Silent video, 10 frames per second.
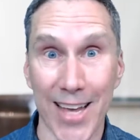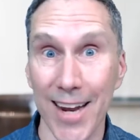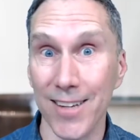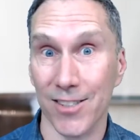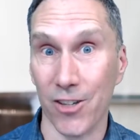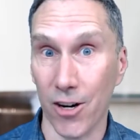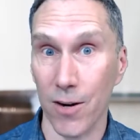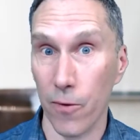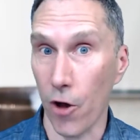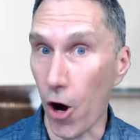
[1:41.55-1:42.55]
getting
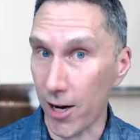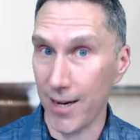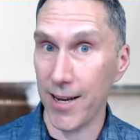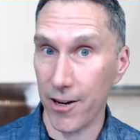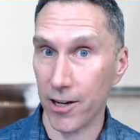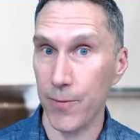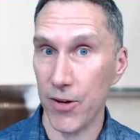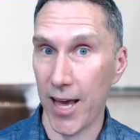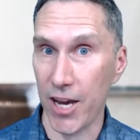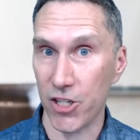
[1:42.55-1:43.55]
started with auditing your
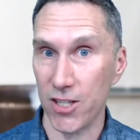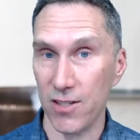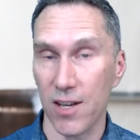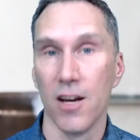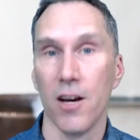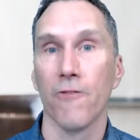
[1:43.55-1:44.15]
communications,